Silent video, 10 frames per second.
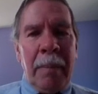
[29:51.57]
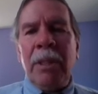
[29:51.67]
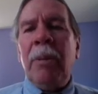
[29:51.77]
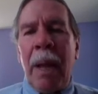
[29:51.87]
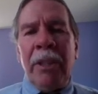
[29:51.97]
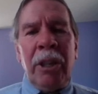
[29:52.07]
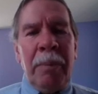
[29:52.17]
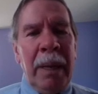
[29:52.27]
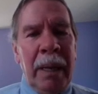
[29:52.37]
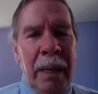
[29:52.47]
excuse me, it
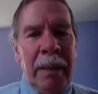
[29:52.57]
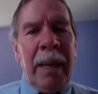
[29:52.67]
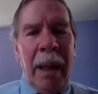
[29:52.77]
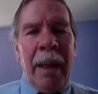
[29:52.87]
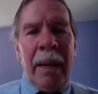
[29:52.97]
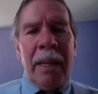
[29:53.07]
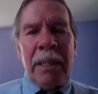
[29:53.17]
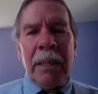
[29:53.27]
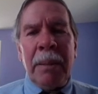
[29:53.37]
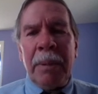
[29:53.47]
should be, at
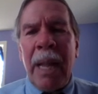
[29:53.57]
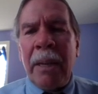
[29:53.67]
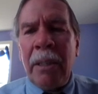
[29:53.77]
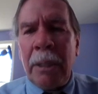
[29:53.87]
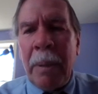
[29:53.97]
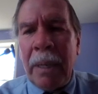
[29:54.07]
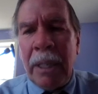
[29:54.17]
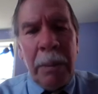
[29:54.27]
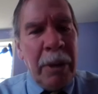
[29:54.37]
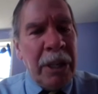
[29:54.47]
less than substantial
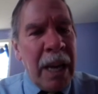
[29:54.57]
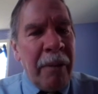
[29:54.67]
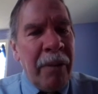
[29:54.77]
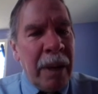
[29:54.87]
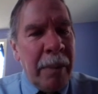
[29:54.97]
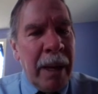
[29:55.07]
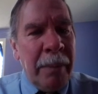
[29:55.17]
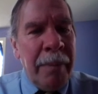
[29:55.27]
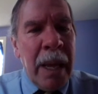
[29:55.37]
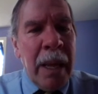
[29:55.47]
expense. Is the breach not
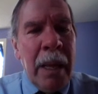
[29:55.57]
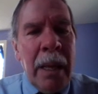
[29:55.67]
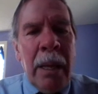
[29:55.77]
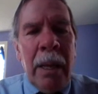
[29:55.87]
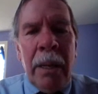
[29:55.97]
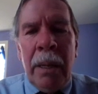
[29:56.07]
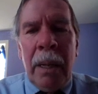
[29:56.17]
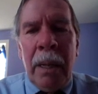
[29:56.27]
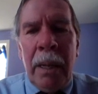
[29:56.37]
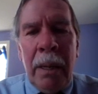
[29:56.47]
fundamental?
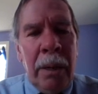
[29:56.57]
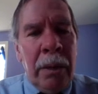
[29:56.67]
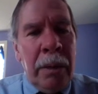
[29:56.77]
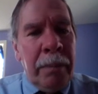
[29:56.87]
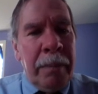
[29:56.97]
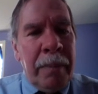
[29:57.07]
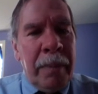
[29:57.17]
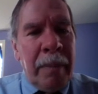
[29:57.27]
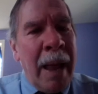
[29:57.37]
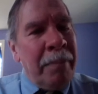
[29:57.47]

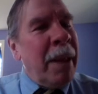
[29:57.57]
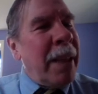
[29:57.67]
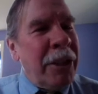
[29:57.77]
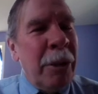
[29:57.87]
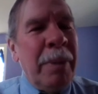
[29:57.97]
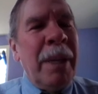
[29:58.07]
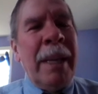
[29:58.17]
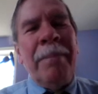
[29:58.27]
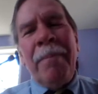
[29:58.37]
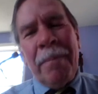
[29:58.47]
That should
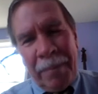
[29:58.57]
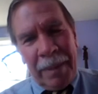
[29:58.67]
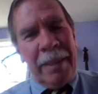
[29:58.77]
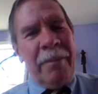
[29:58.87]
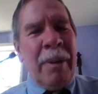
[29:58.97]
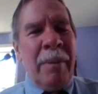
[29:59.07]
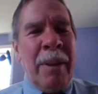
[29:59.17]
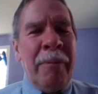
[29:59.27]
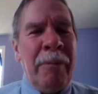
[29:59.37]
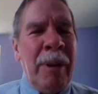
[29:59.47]
be,
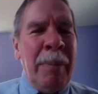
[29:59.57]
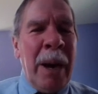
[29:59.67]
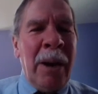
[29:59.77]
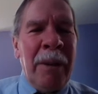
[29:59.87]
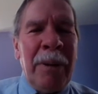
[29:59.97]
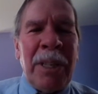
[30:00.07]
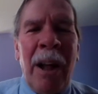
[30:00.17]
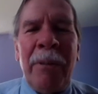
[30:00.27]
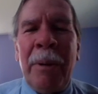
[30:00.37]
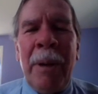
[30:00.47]
if repair can
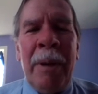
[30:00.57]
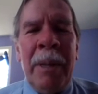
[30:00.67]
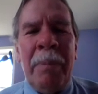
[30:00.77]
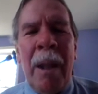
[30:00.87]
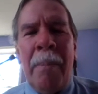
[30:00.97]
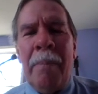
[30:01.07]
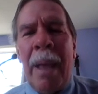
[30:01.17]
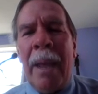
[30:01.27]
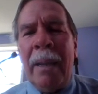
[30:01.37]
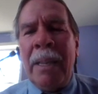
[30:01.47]
resolve the
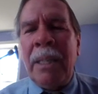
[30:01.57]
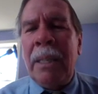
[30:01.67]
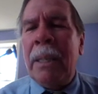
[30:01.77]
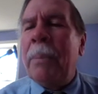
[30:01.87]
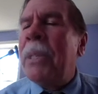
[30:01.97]
problem at less than